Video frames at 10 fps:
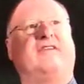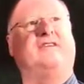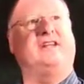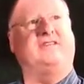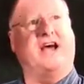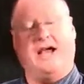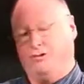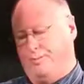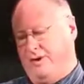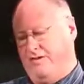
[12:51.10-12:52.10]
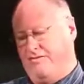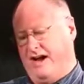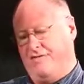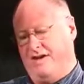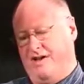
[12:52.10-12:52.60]
times
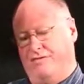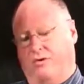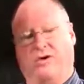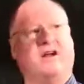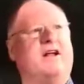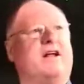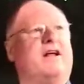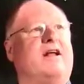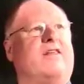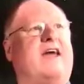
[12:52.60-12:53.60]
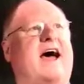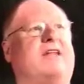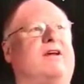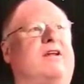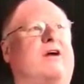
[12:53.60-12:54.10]
0.554, that
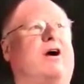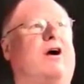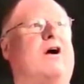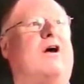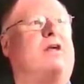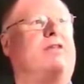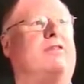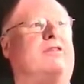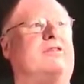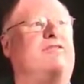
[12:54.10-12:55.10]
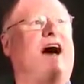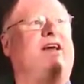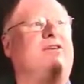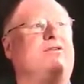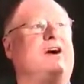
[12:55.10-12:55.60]
the value
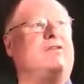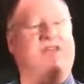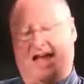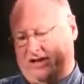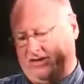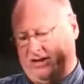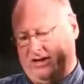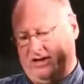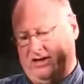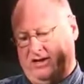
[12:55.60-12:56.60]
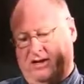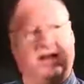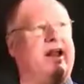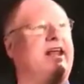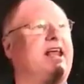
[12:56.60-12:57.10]
of that, and I
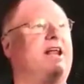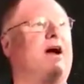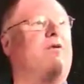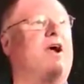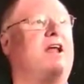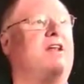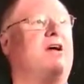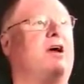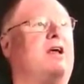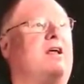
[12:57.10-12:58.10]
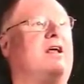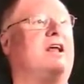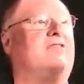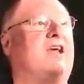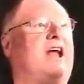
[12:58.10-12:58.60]
cannot write, it's
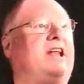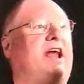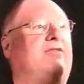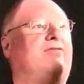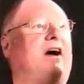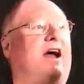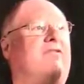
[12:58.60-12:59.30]
885.